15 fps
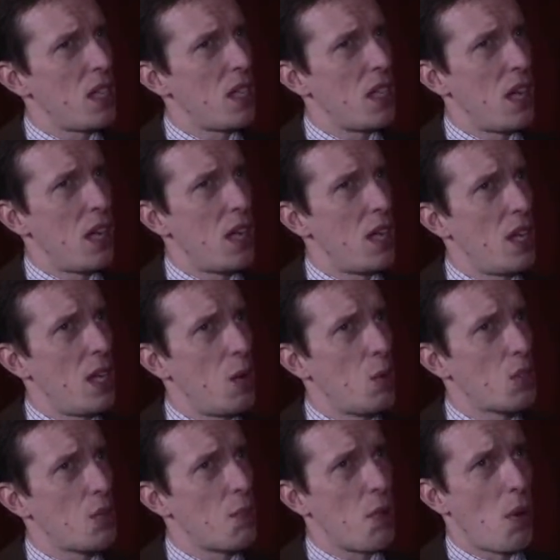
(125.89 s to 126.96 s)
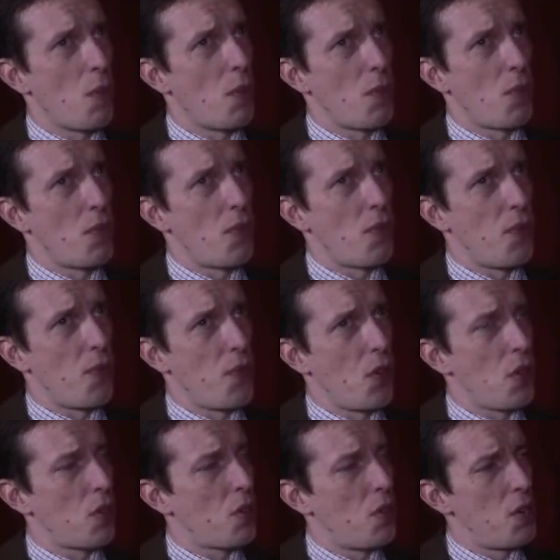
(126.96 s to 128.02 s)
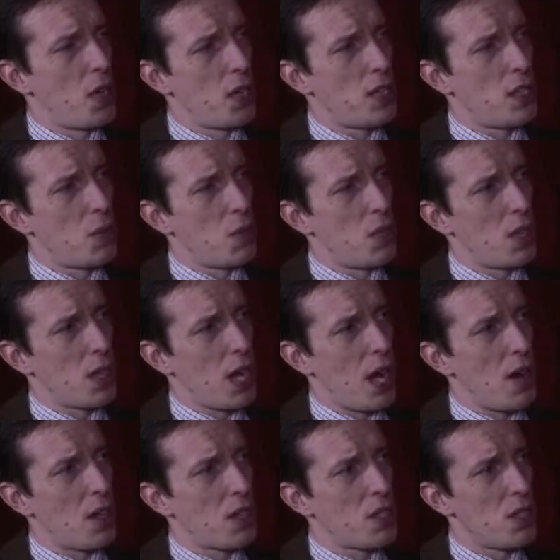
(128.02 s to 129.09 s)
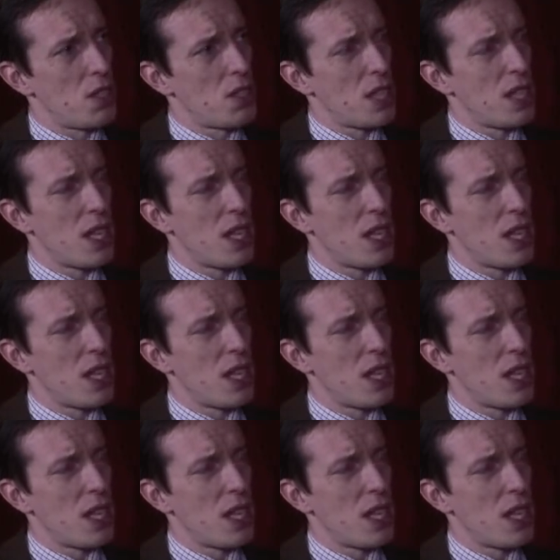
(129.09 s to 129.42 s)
It, it, was a problem of not connecting with the characters, mm.